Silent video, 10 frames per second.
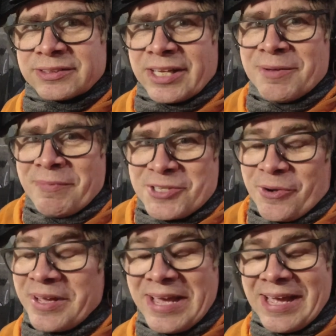seam.
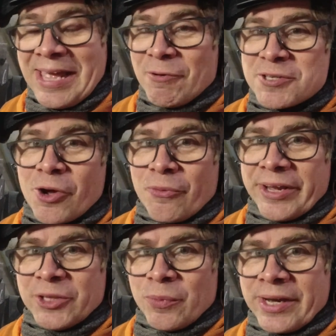So he was so
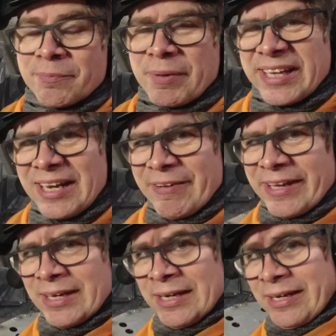great to weld. But
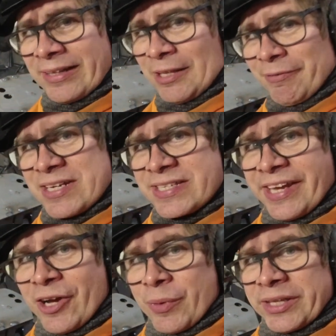anyway, that will
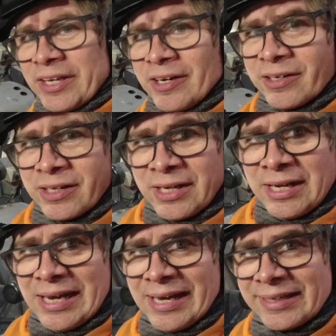stay over here
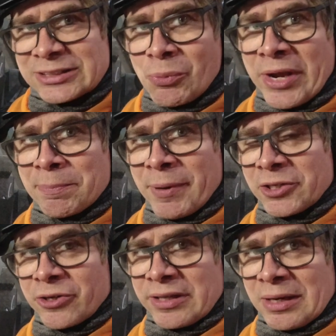and it's way
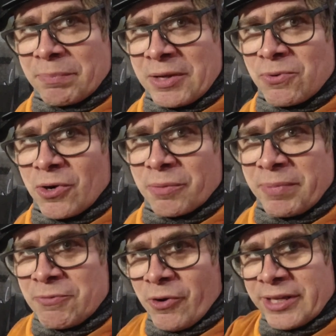better than before.
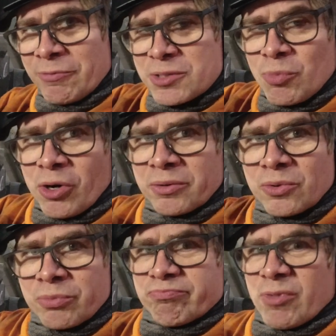Before it was more
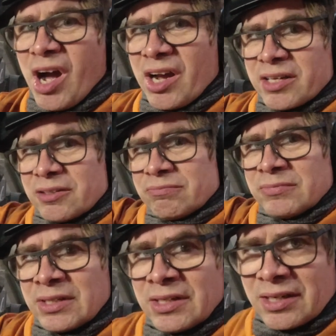to luck.
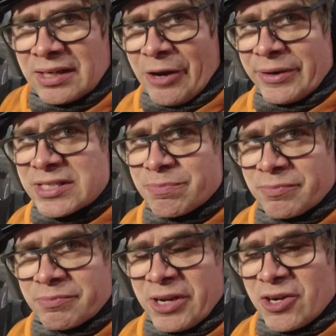Now it's
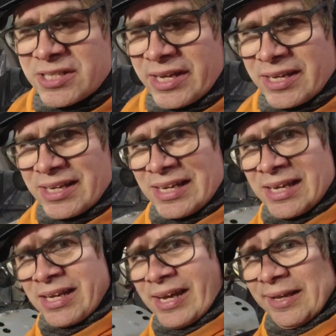because the
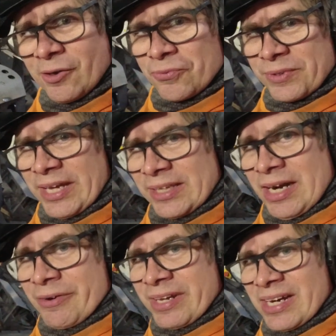end of that
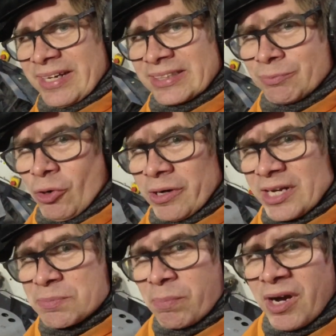area it's more or
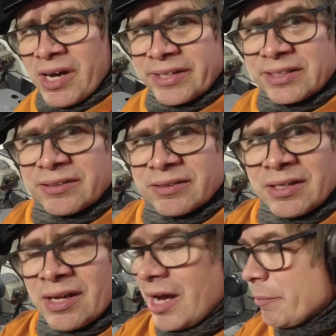less blind.
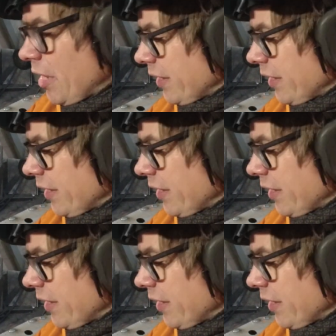I'm